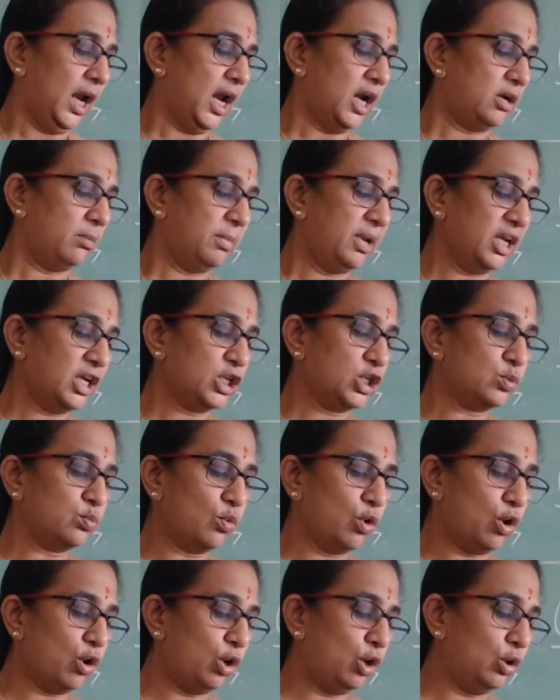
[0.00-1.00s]
and make a
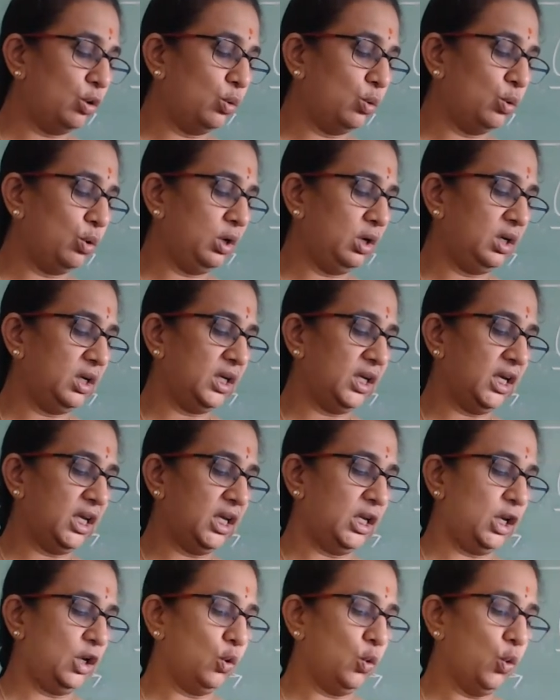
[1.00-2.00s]
small hole
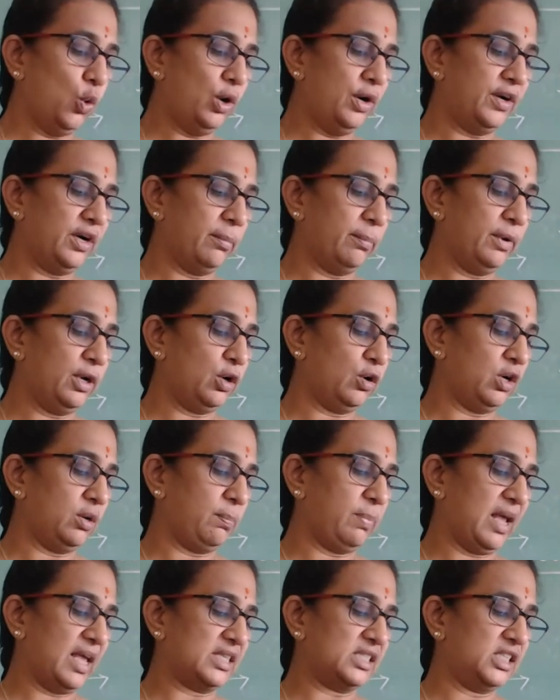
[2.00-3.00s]
in an old rubber or
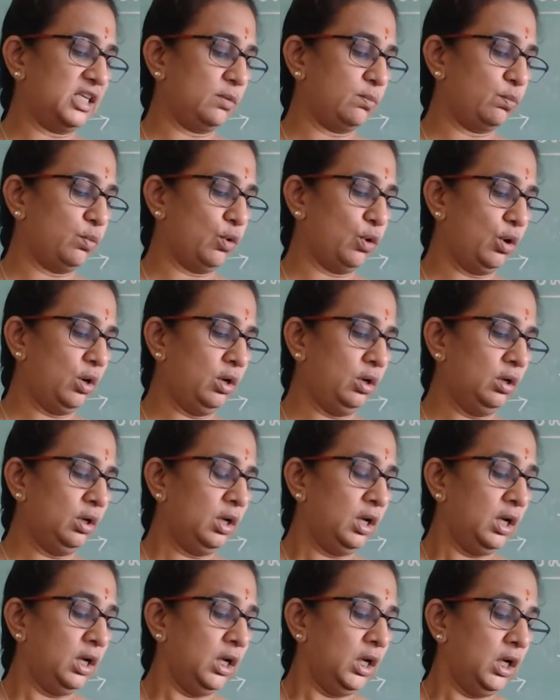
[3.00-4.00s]
a plastic
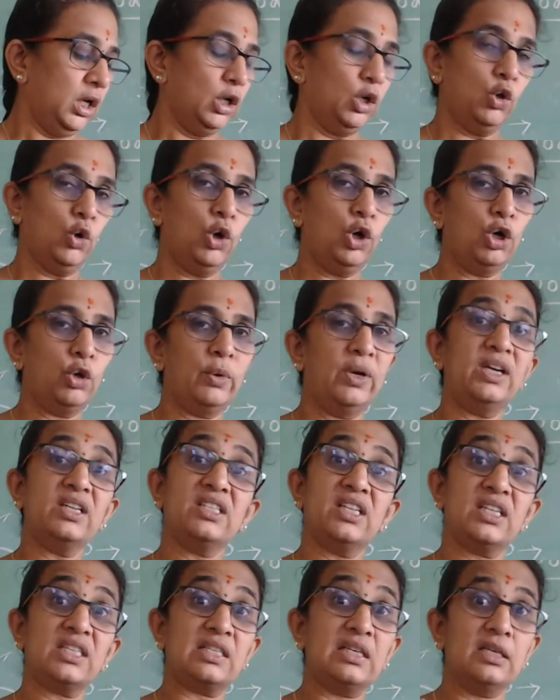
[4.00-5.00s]
ball. Don't do it,
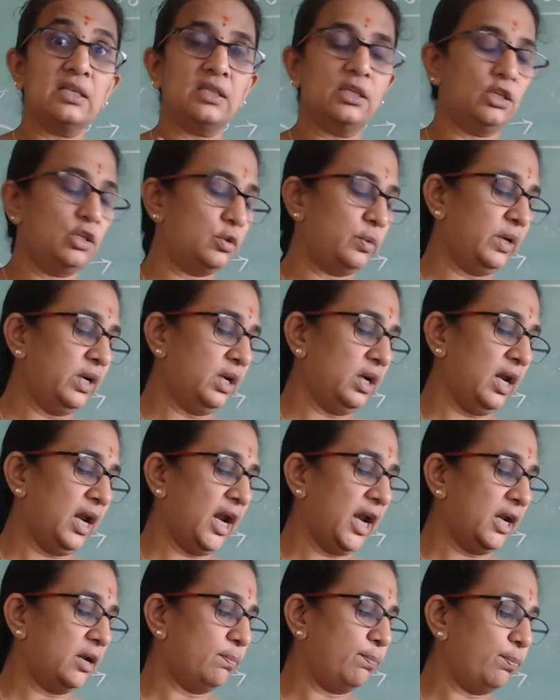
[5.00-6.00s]
just listen to it
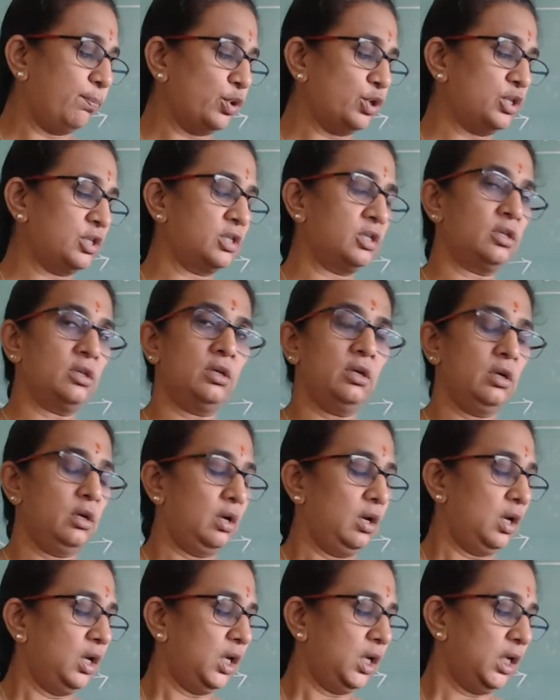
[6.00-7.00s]
and push
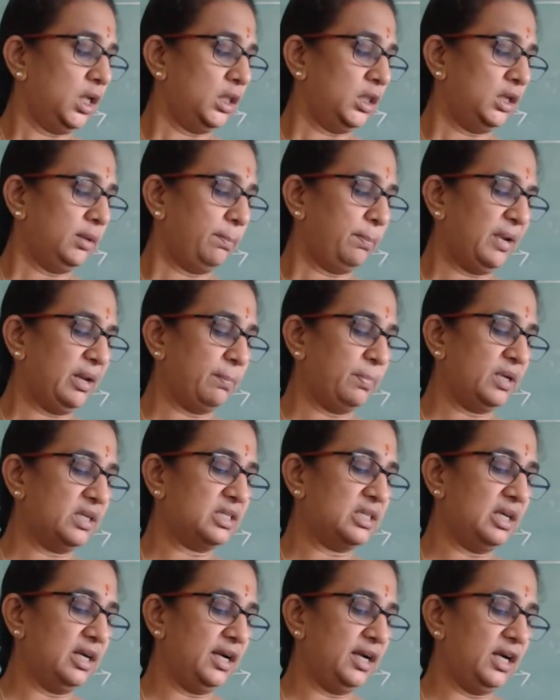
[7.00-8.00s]
the paper
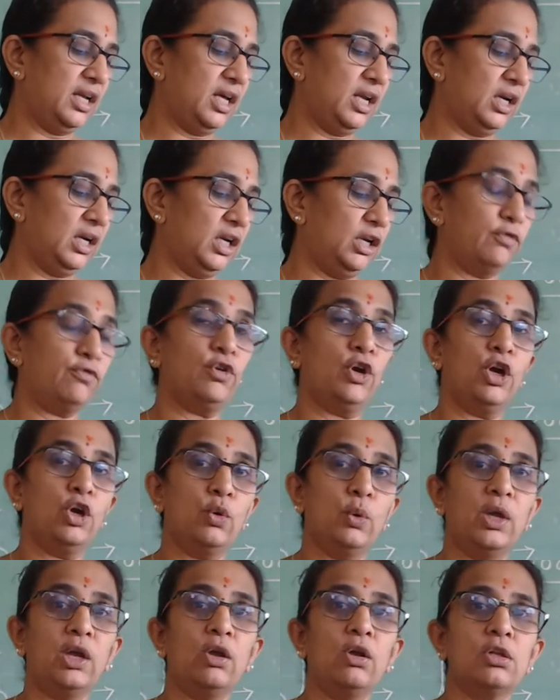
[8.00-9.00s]
cylinder. If you are
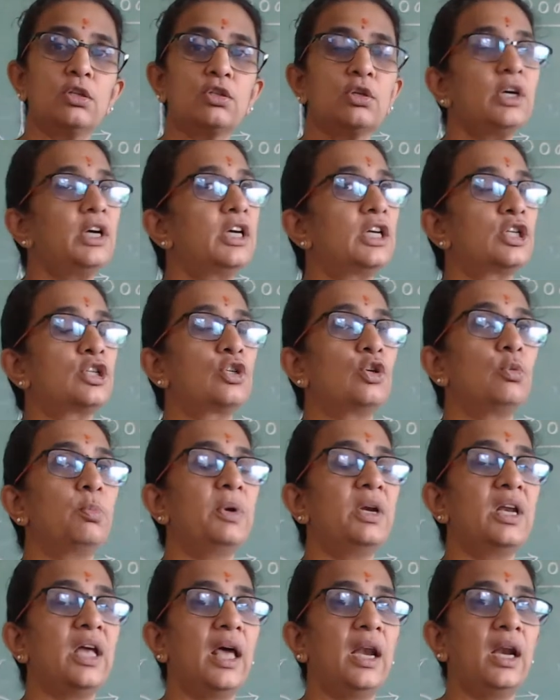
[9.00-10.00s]
doing also, it should
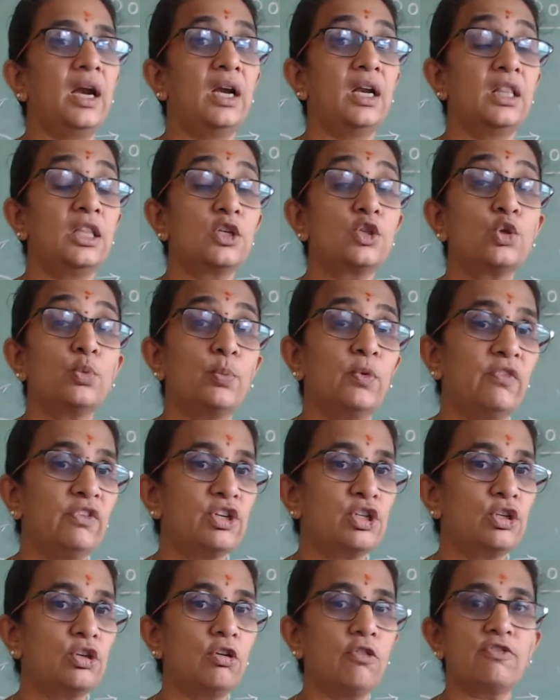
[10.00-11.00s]
be done under the
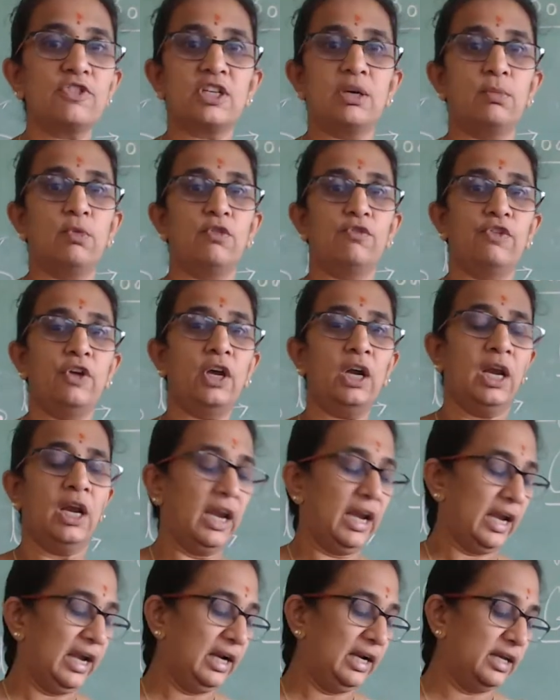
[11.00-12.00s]
supervision of some of your
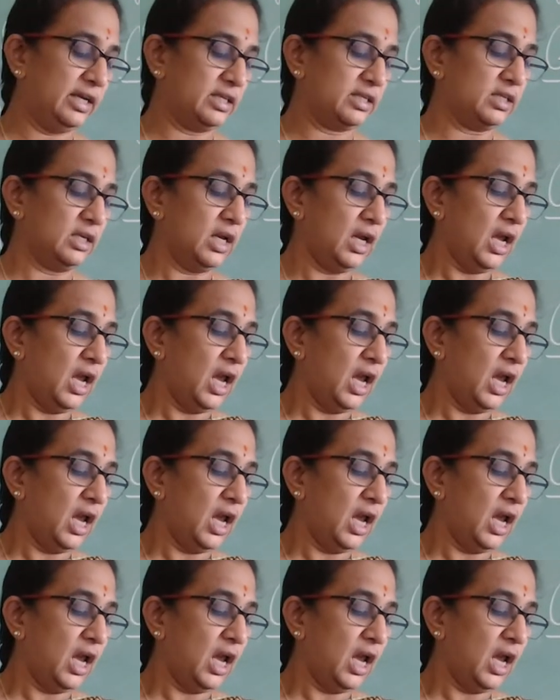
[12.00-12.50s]
elders.